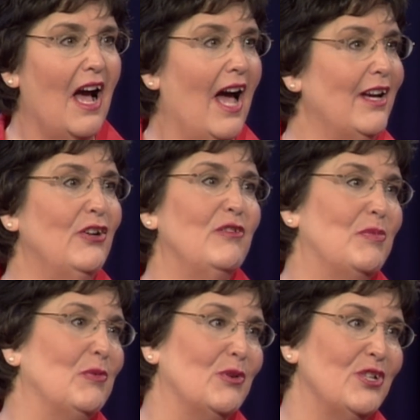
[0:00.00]
I could have
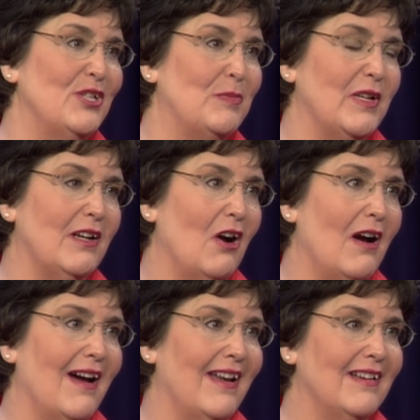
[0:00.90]
been worshiping
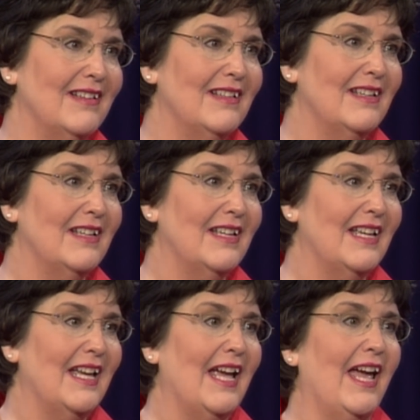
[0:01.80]
God,
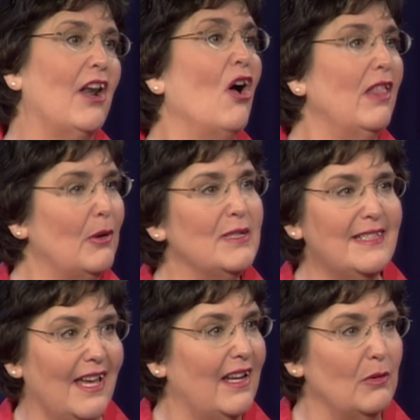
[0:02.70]
and all I
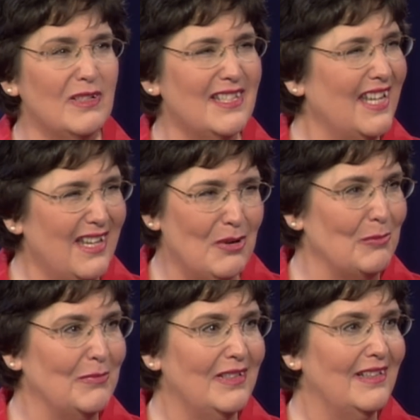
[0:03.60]
was getting was a
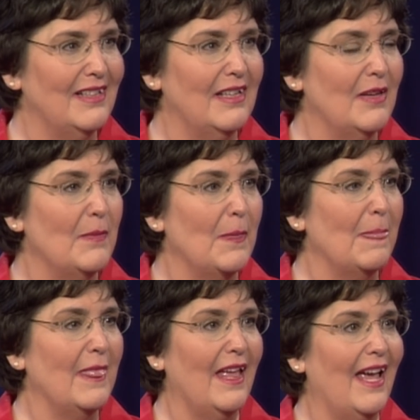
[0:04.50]
hymn.
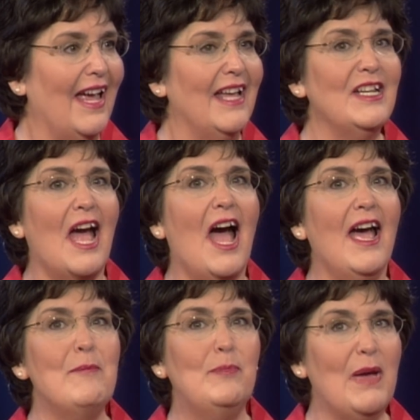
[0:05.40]
And
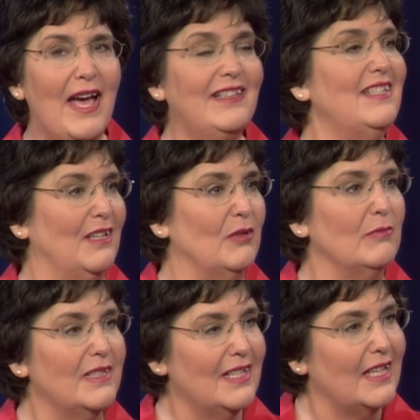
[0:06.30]
I begged
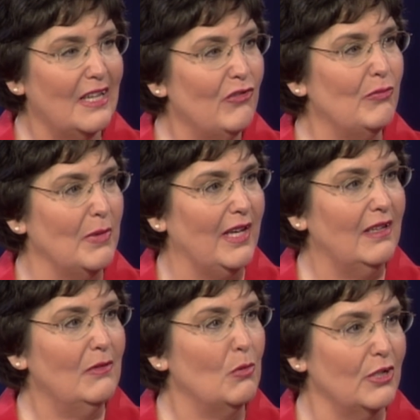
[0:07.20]
him to give
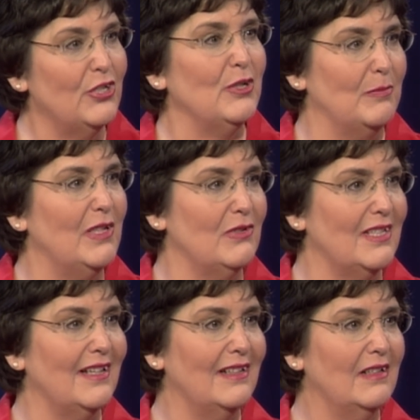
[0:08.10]
me worship
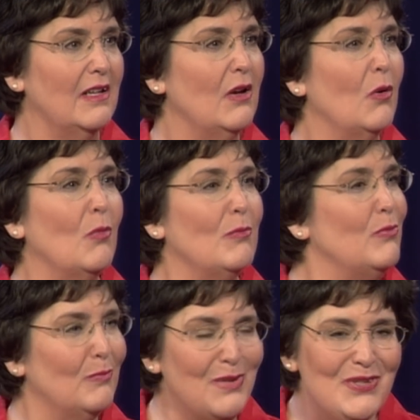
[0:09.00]
music,
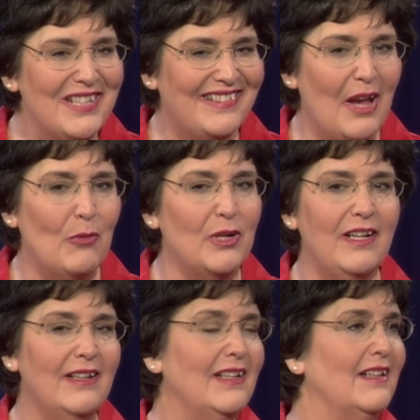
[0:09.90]
music that would